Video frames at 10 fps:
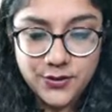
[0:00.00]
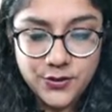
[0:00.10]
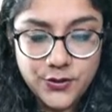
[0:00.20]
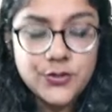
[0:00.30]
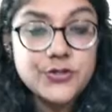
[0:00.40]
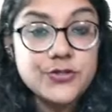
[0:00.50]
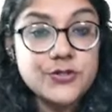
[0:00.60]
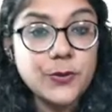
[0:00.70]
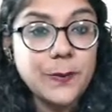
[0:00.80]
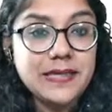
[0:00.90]
So over
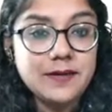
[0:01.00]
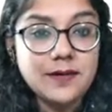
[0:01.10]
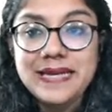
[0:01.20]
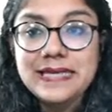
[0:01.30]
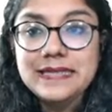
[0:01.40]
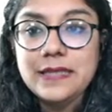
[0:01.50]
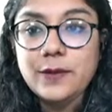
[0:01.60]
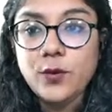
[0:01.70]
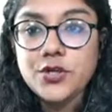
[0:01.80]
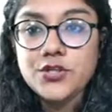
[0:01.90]
here, mainly they want to
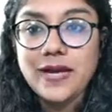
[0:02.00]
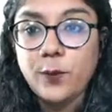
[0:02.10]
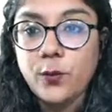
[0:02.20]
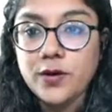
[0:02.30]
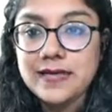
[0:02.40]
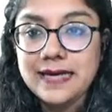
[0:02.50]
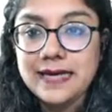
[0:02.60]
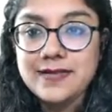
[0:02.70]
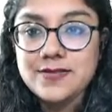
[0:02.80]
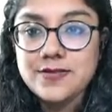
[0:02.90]
have what, guys?
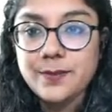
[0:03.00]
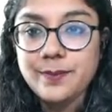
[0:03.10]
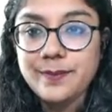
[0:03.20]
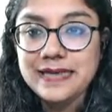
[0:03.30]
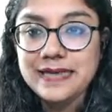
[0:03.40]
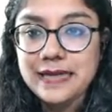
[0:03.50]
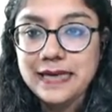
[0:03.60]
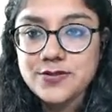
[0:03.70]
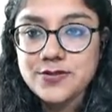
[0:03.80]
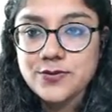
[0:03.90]
Mainly, I'll just write it
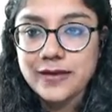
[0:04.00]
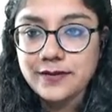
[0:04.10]
over here.